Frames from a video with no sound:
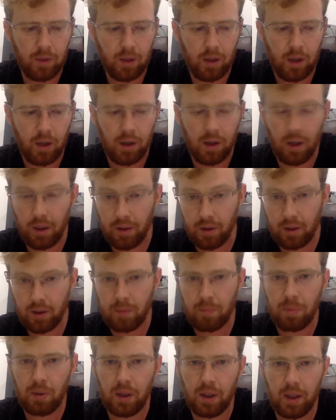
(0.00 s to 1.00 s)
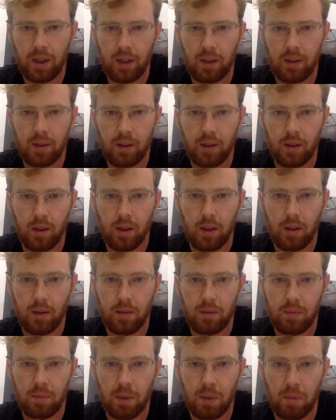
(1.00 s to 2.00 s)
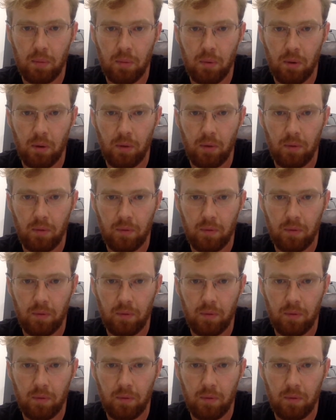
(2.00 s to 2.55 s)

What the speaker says: Another complaint that people have